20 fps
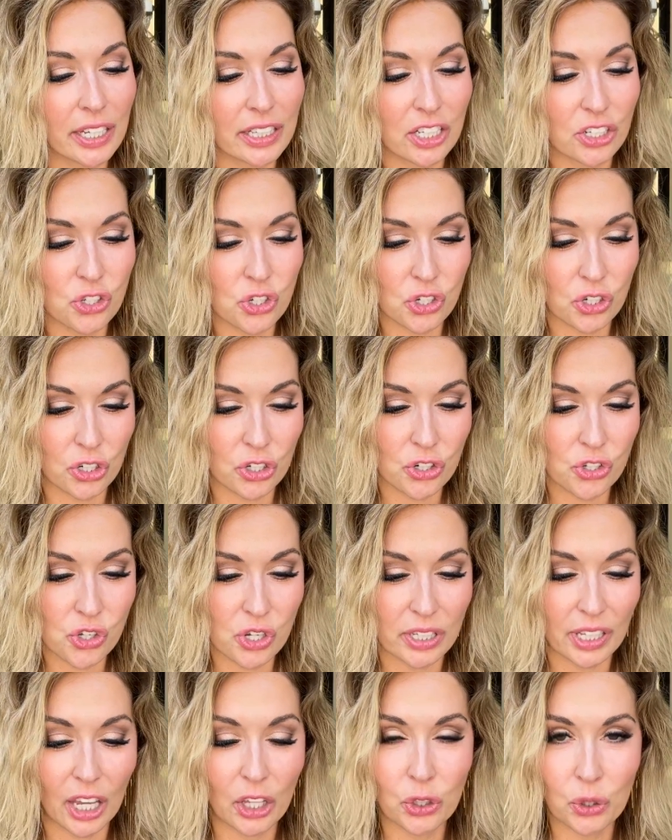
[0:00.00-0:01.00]
at the church
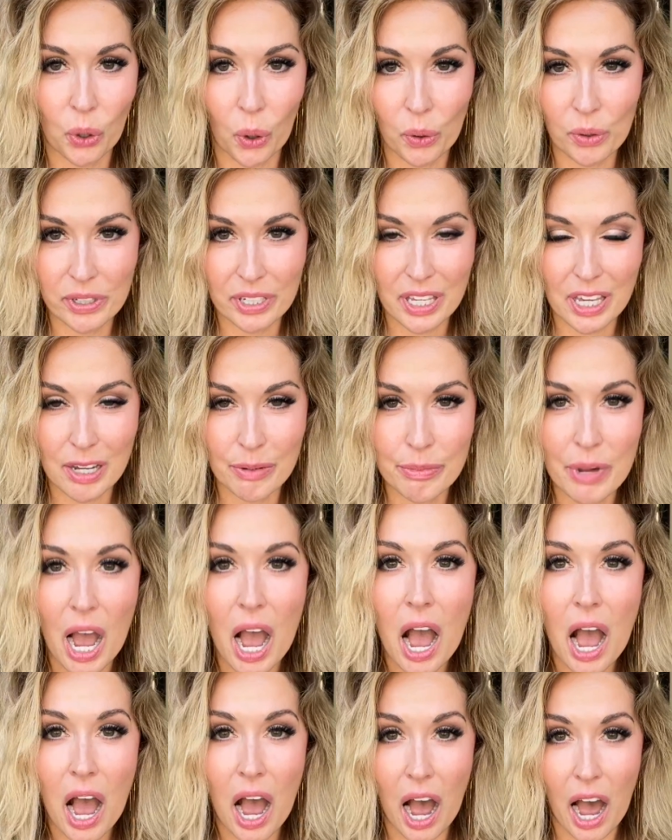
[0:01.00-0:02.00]
and I told him,
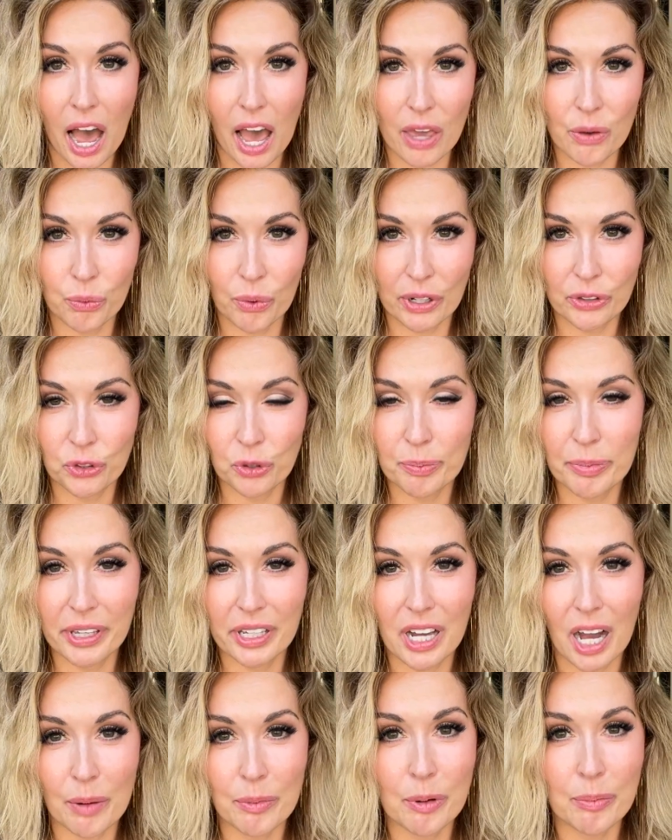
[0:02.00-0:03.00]
I want to
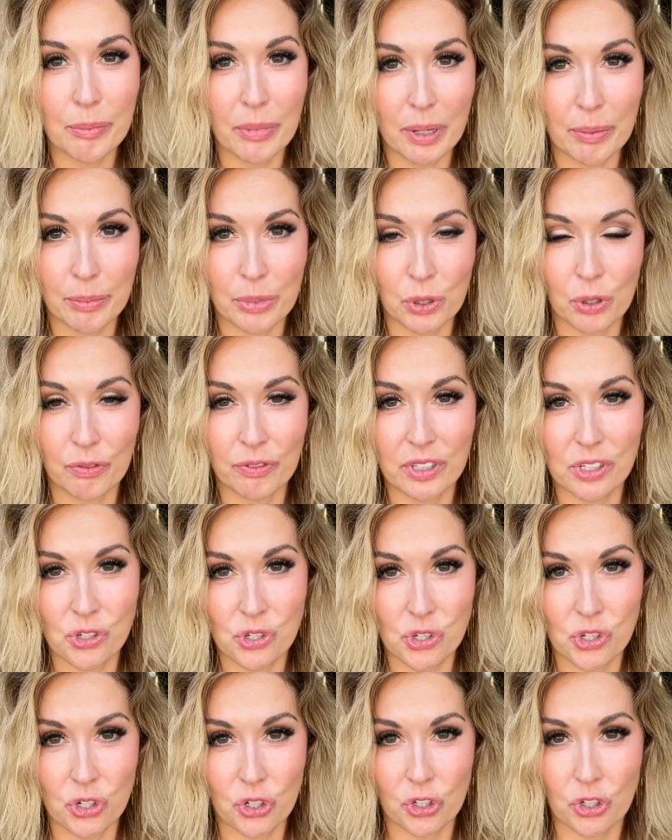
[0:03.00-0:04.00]
become a member of this
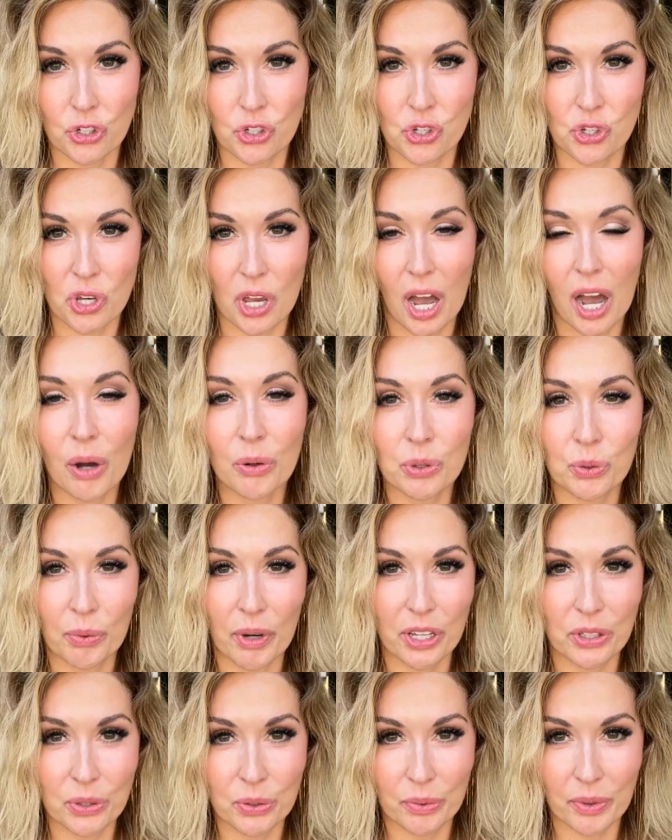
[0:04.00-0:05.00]
church. How do
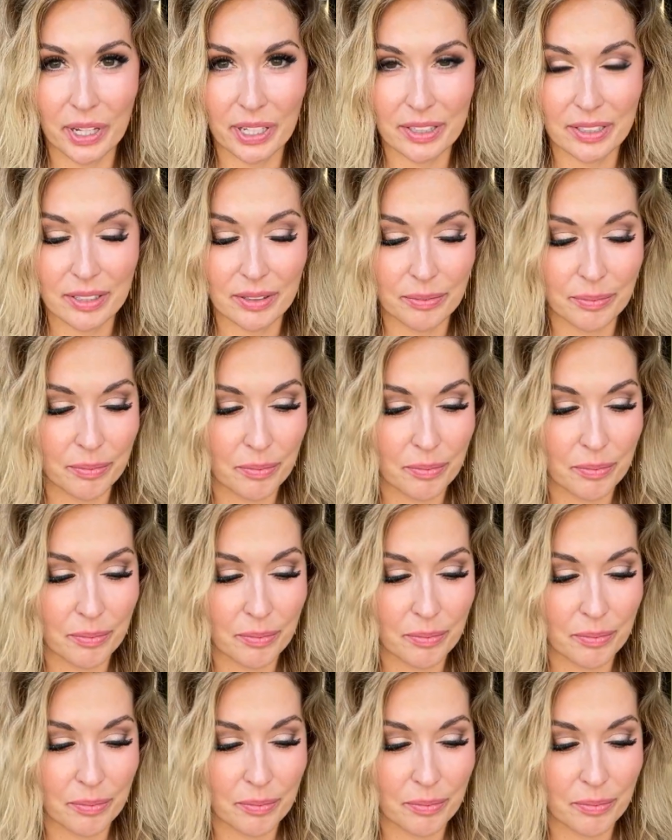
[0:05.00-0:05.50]
I do it?